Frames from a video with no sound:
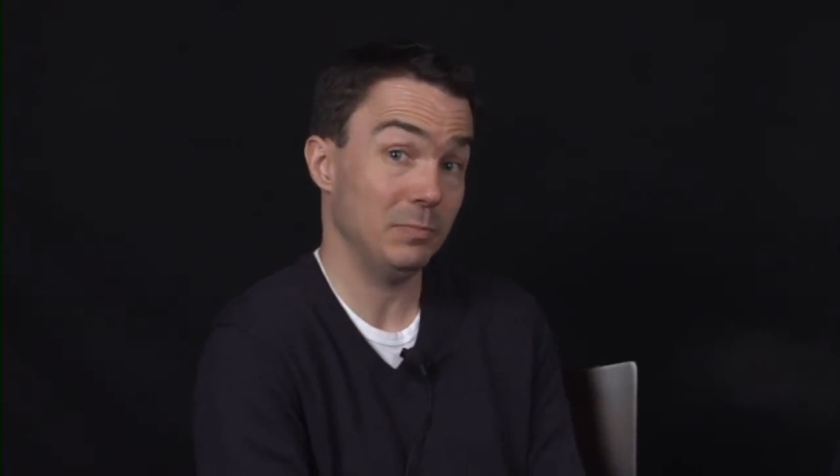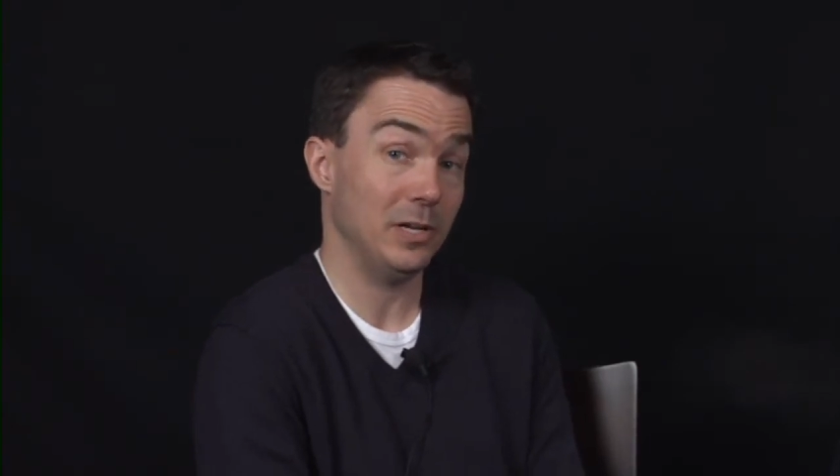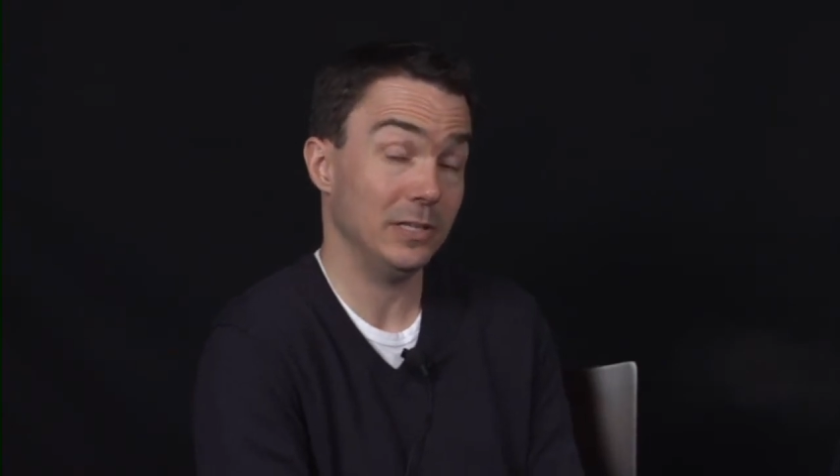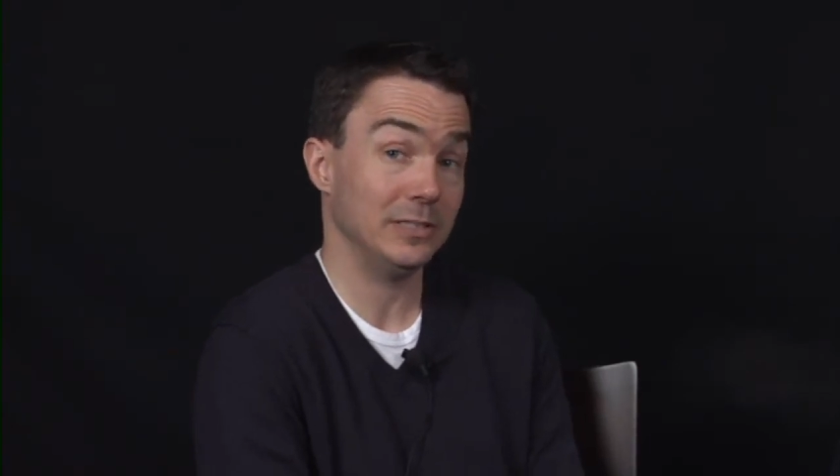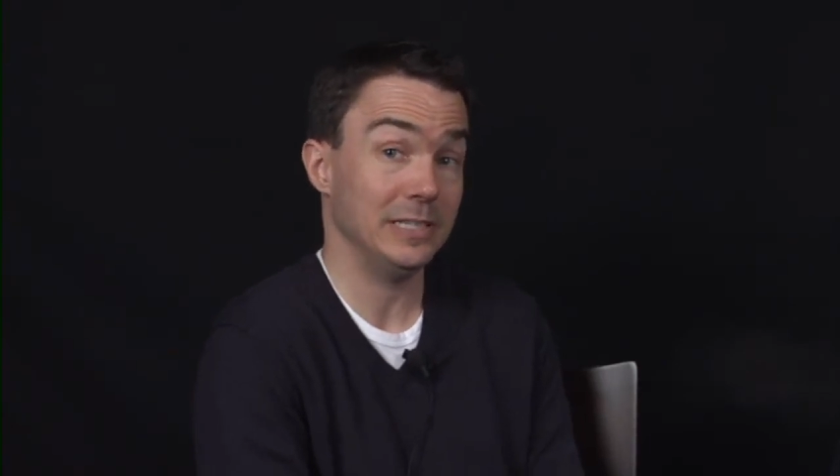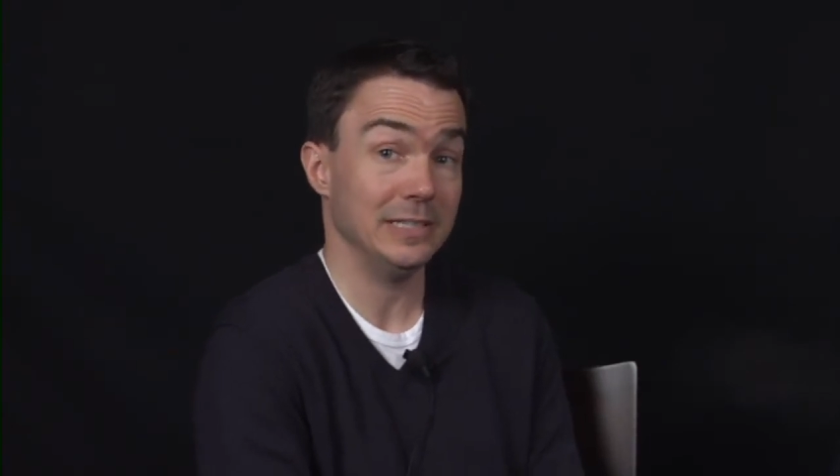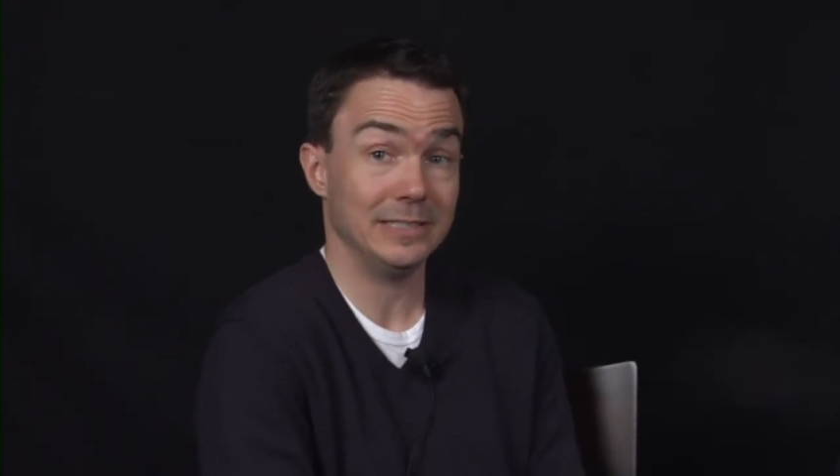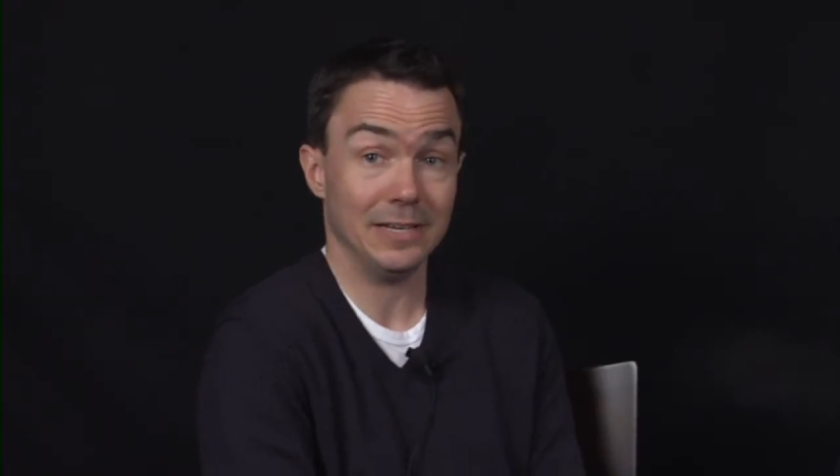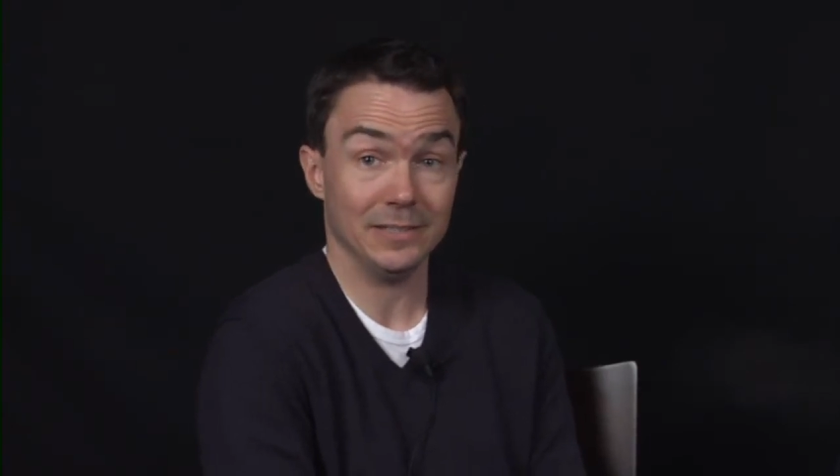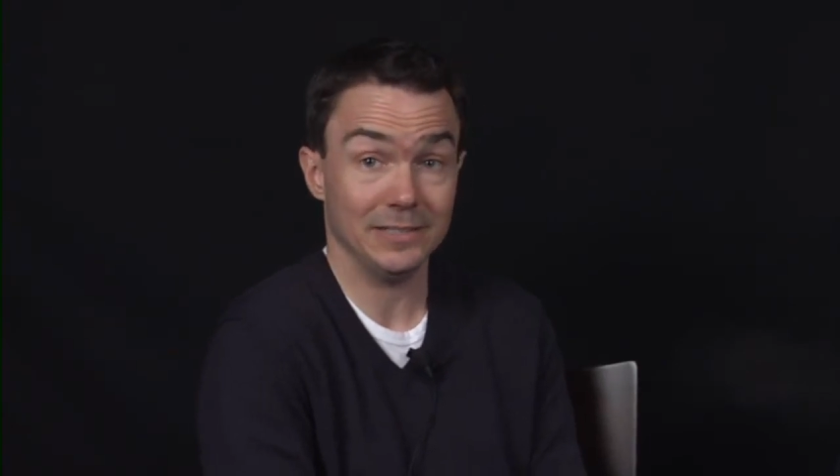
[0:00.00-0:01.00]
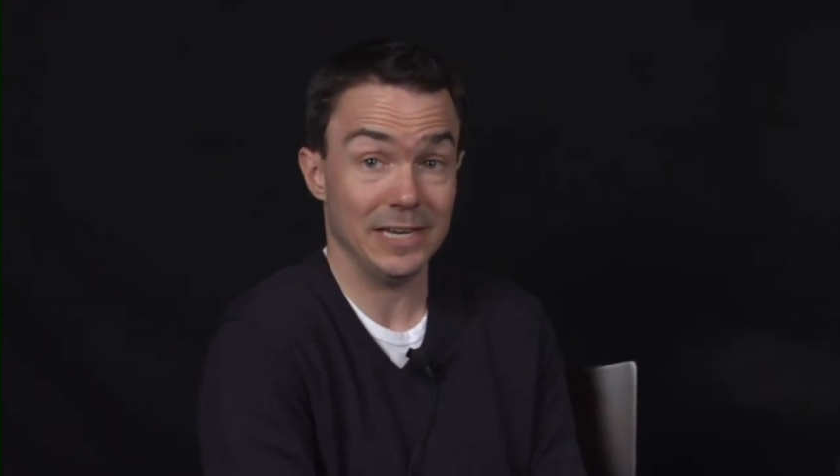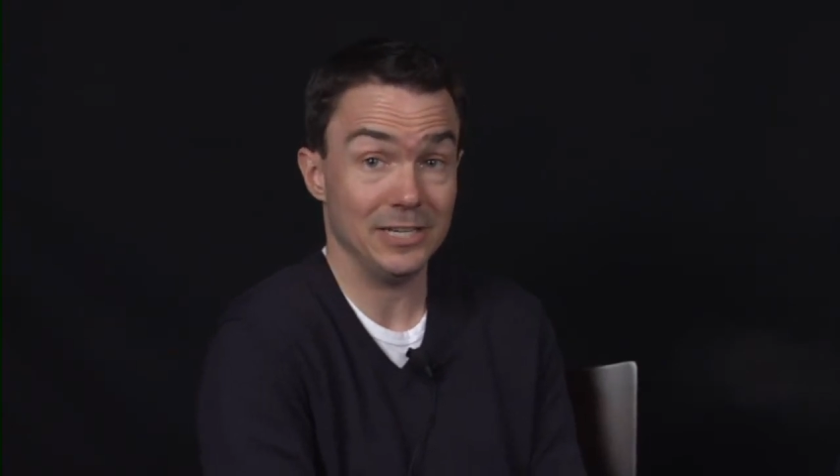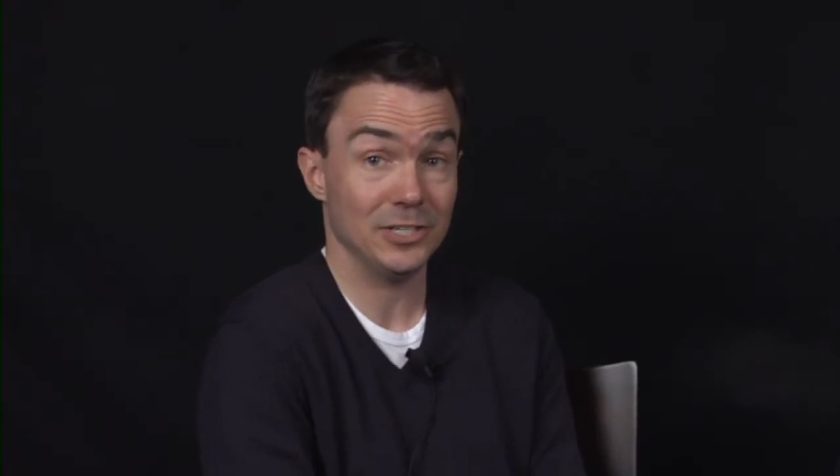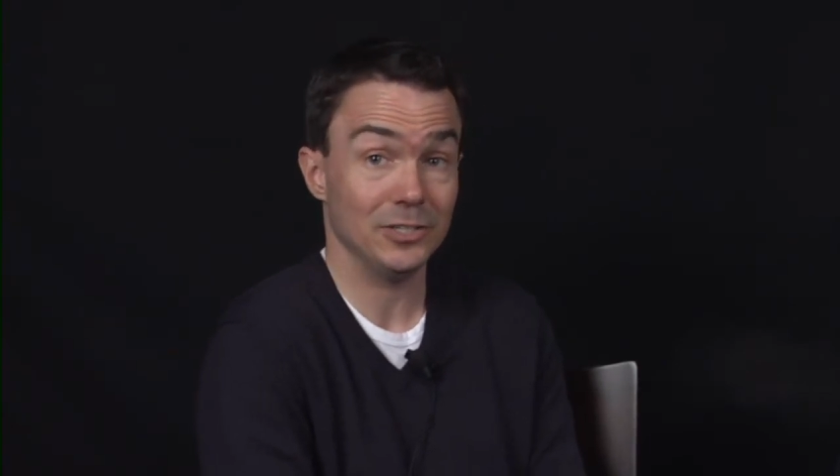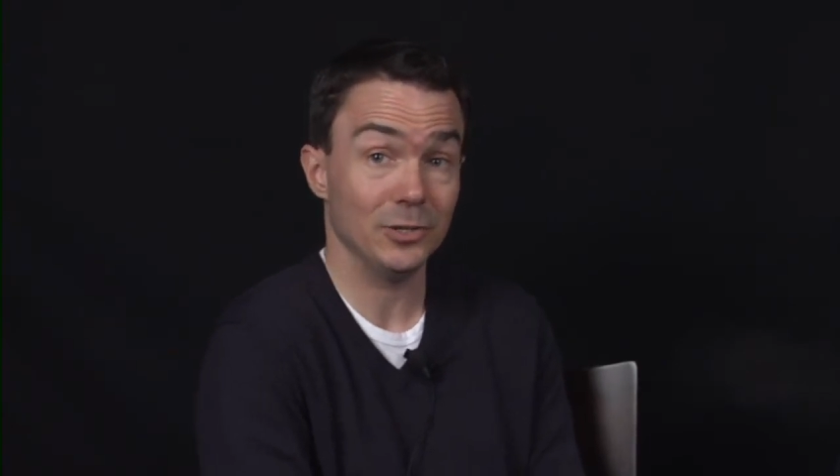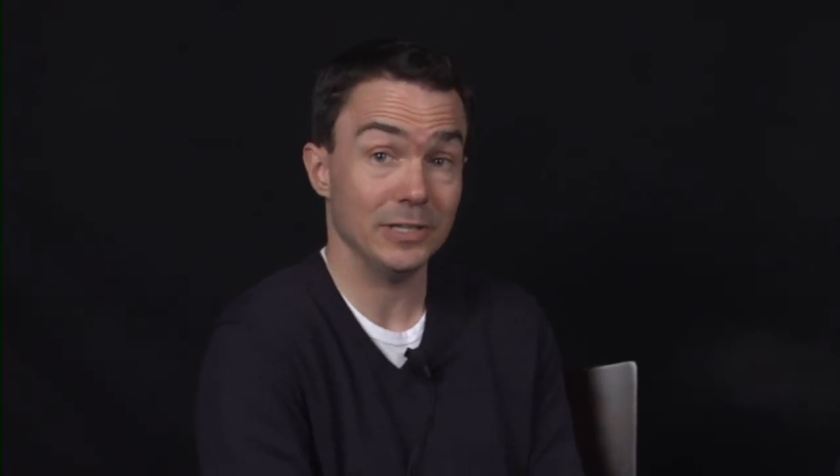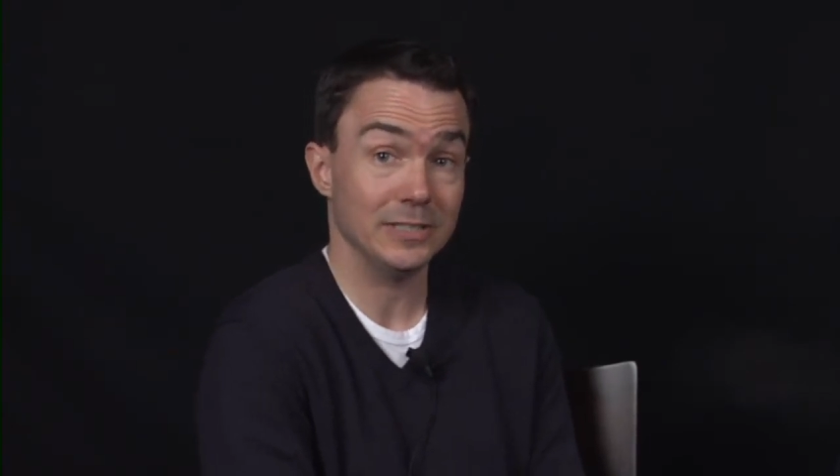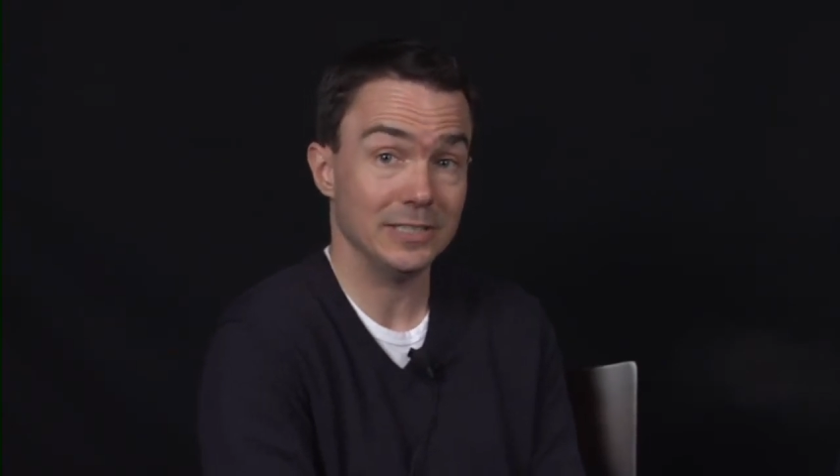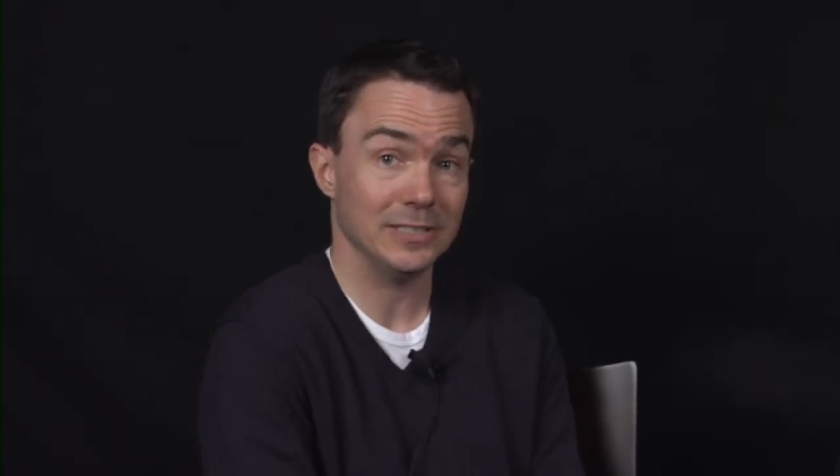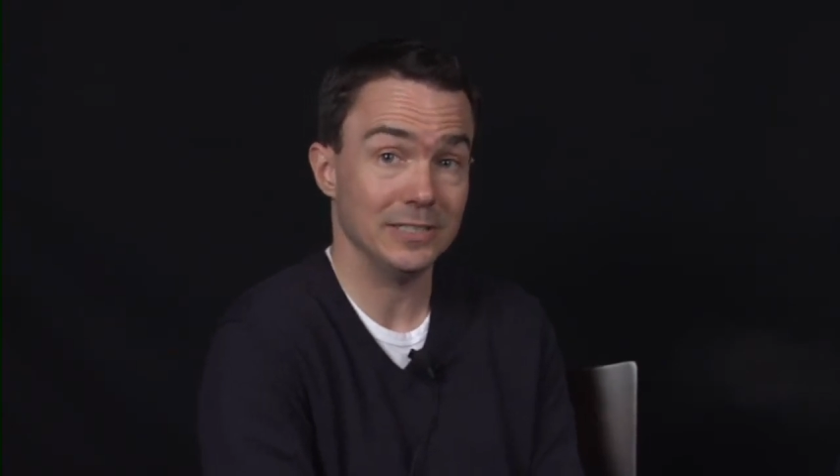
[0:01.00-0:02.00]
policy in Southeast Asia during the
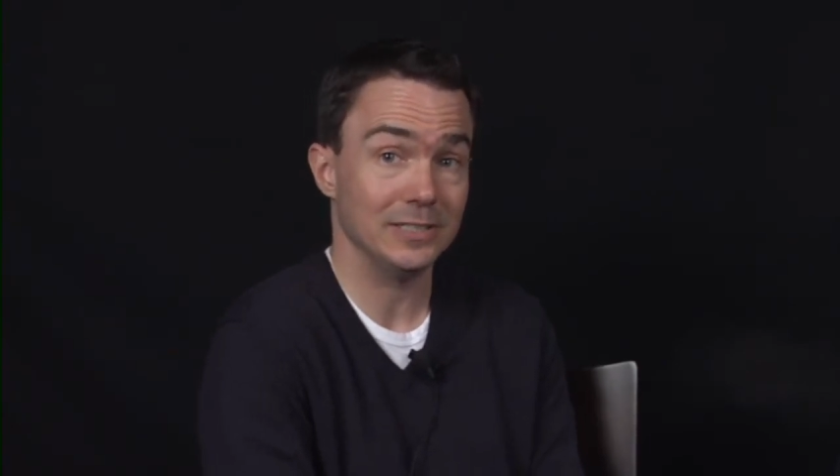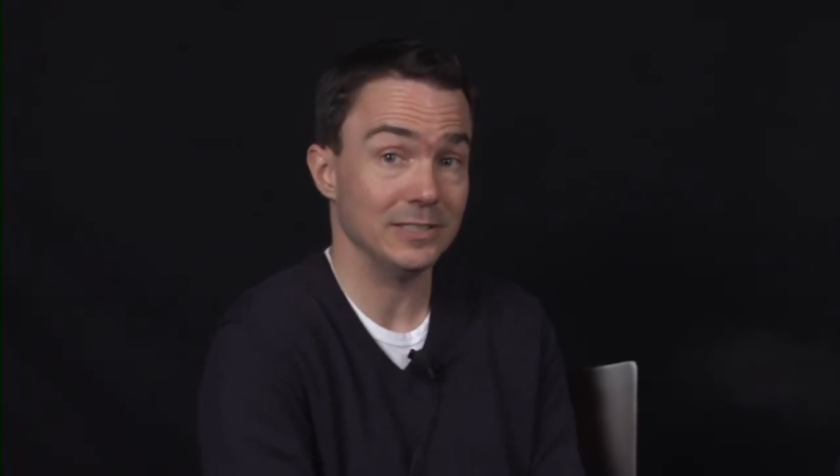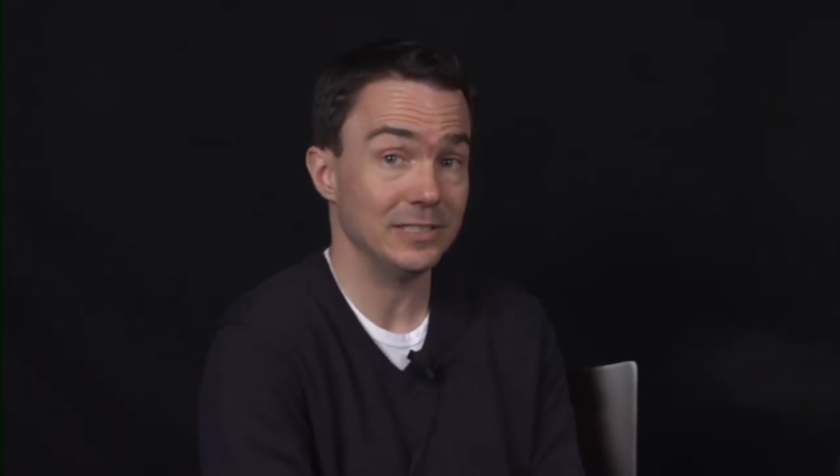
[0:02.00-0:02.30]
60s and